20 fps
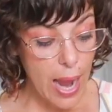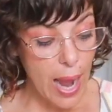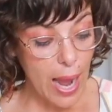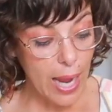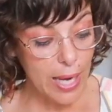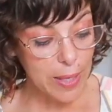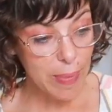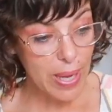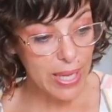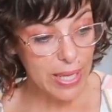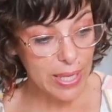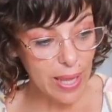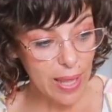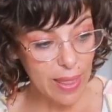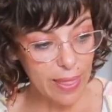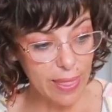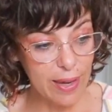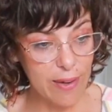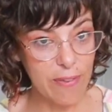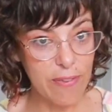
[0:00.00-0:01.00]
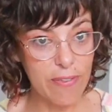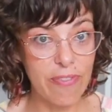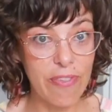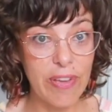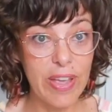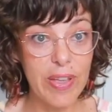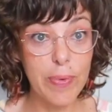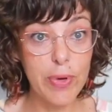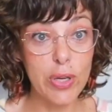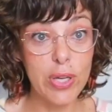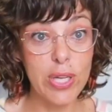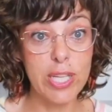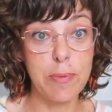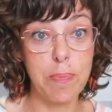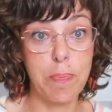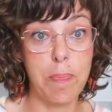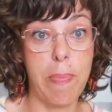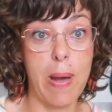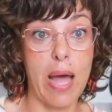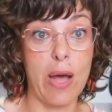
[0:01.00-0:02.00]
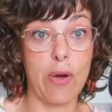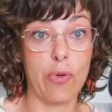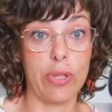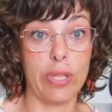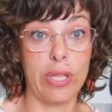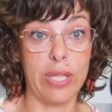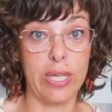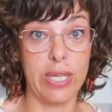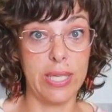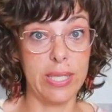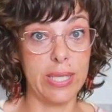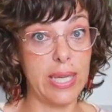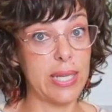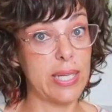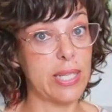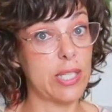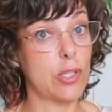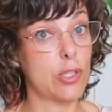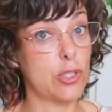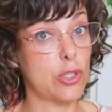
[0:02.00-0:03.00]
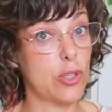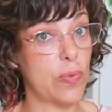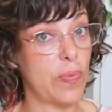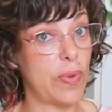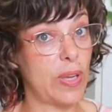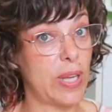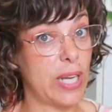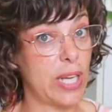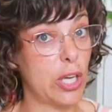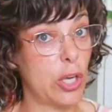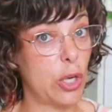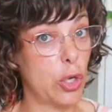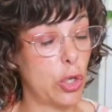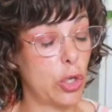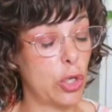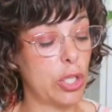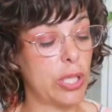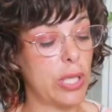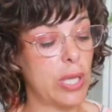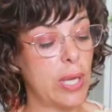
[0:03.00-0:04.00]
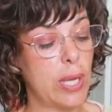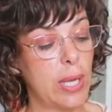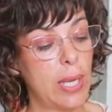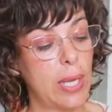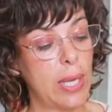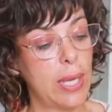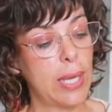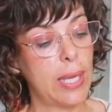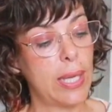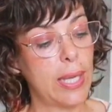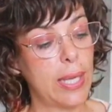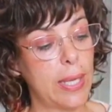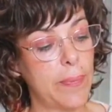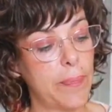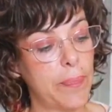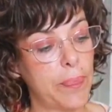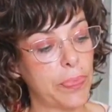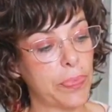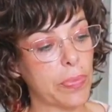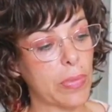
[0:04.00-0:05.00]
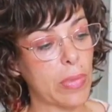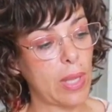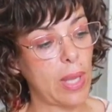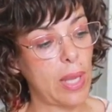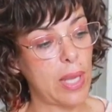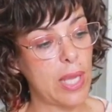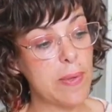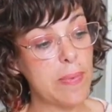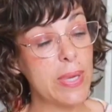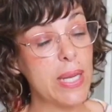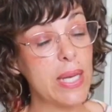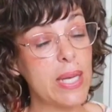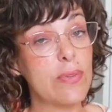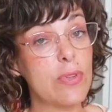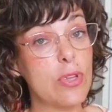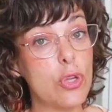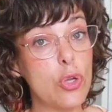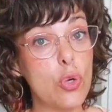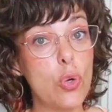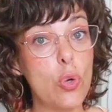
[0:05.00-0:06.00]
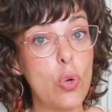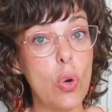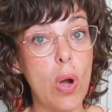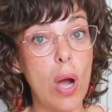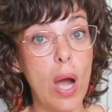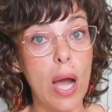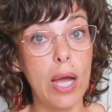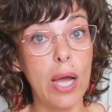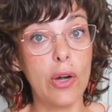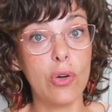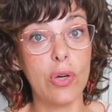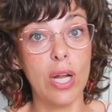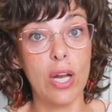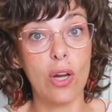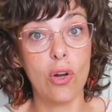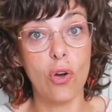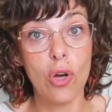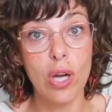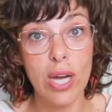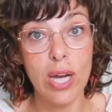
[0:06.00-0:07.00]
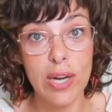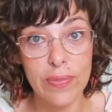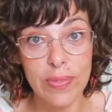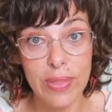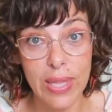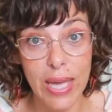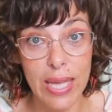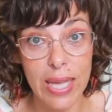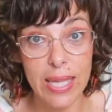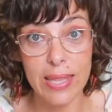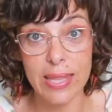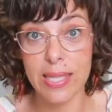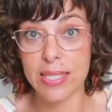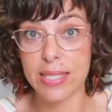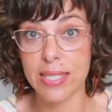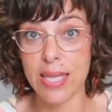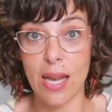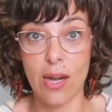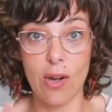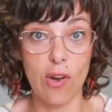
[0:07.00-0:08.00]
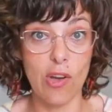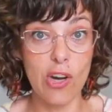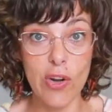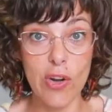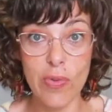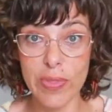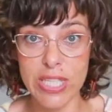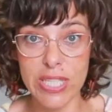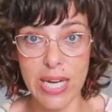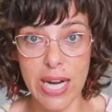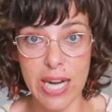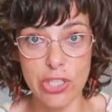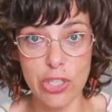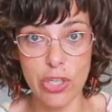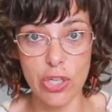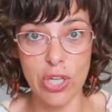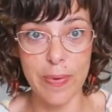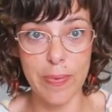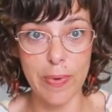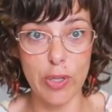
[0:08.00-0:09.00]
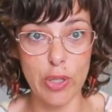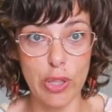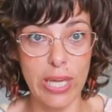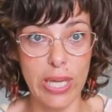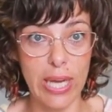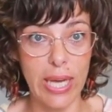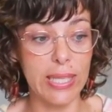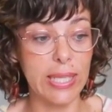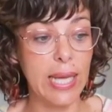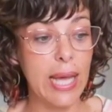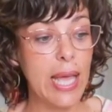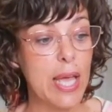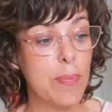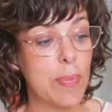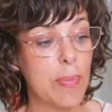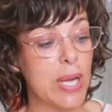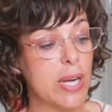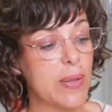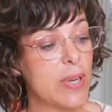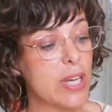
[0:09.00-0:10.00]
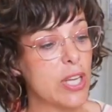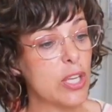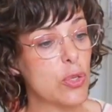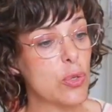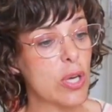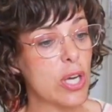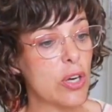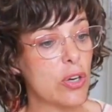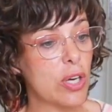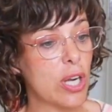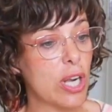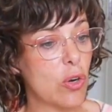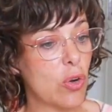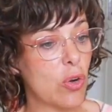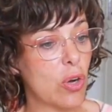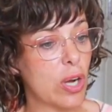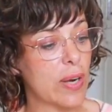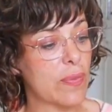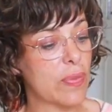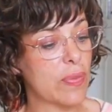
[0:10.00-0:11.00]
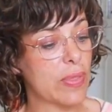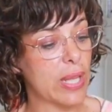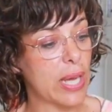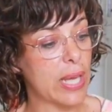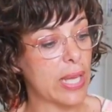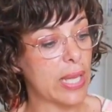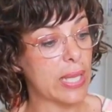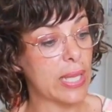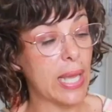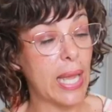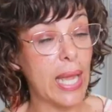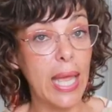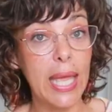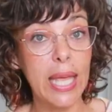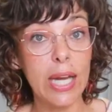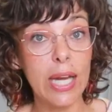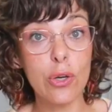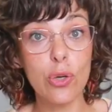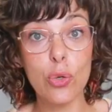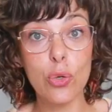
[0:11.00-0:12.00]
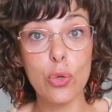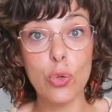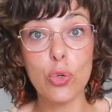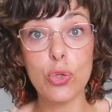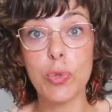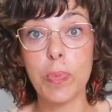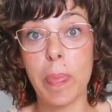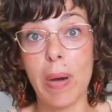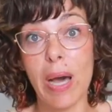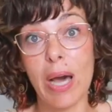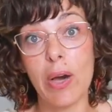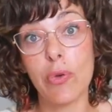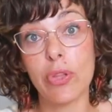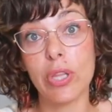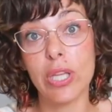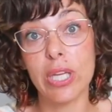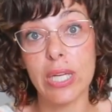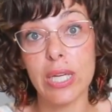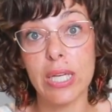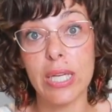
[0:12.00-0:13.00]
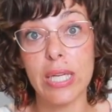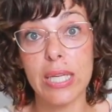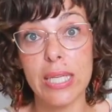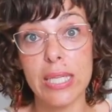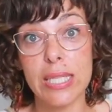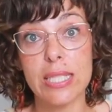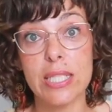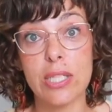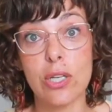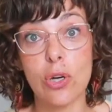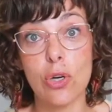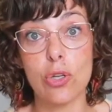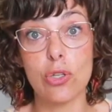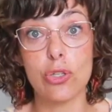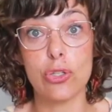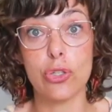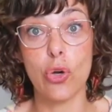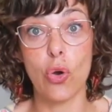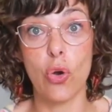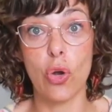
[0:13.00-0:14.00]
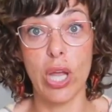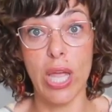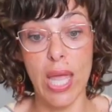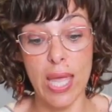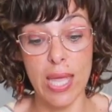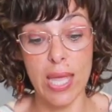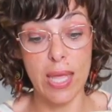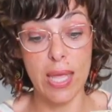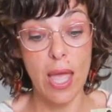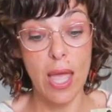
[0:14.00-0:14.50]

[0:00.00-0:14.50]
And my other favorite powder that is also very good, even if you are on a low-carb diet, there's a lot of discussion about that, but even if you are on a low-carb diet, arrowroot powder is also okay.